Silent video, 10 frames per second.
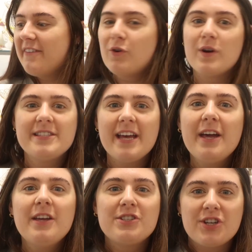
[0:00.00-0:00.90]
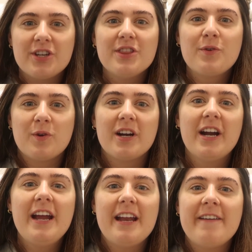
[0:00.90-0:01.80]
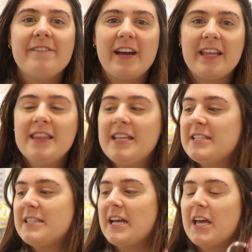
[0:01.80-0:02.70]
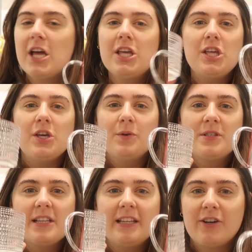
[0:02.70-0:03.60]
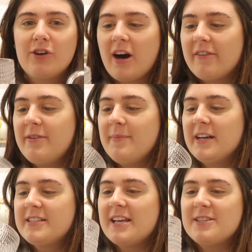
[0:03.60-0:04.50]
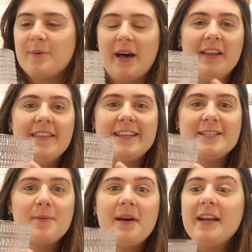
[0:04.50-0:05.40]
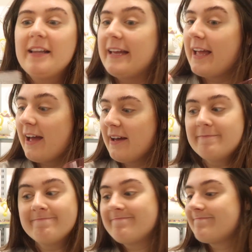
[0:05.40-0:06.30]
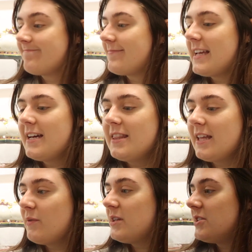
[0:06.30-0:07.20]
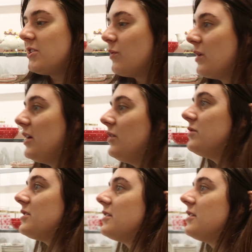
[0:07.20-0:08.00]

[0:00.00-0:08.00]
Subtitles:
Of course, I turn the corner and I find these like cute little coffee mugs as well. This one, like, that was so cute.